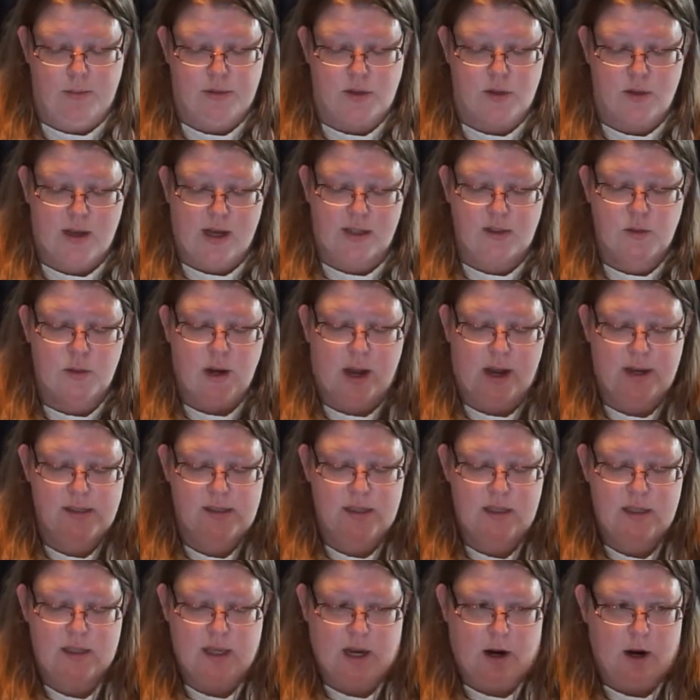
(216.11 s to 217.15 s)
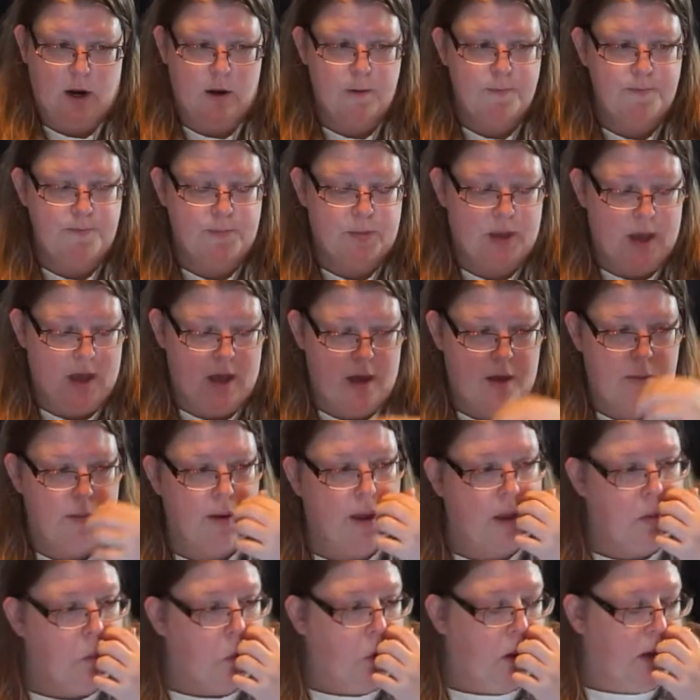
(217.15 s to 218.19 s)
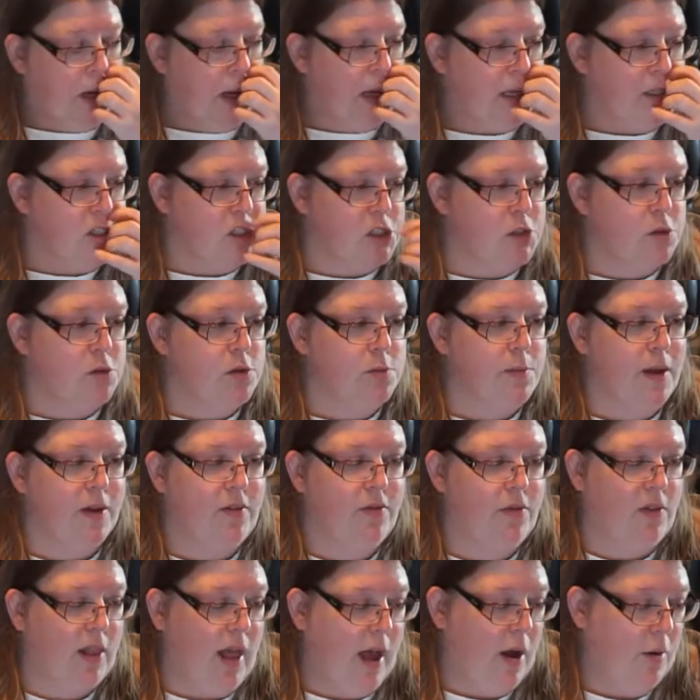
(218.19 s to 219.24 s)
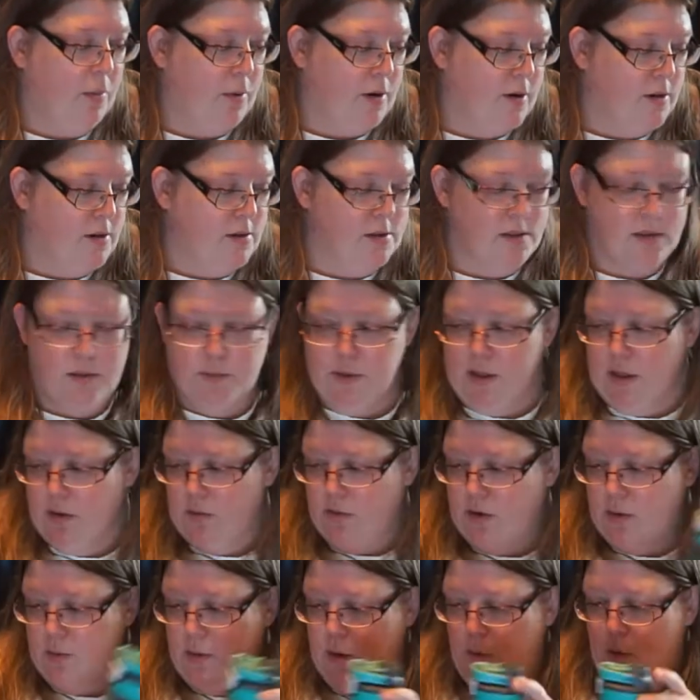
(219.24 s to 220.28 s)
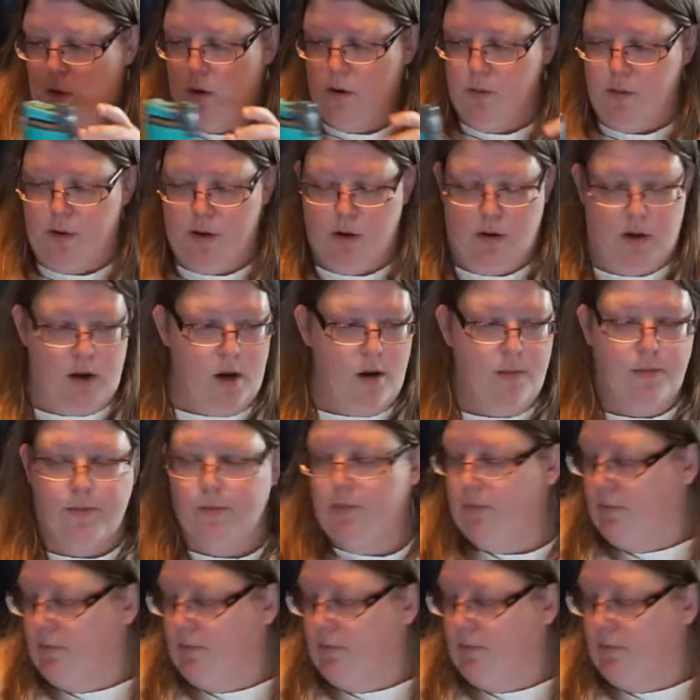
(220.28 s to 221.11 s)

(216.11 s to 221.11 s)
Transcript: So that's what I did there. And when I choose my flowers, let me get that water bottle here.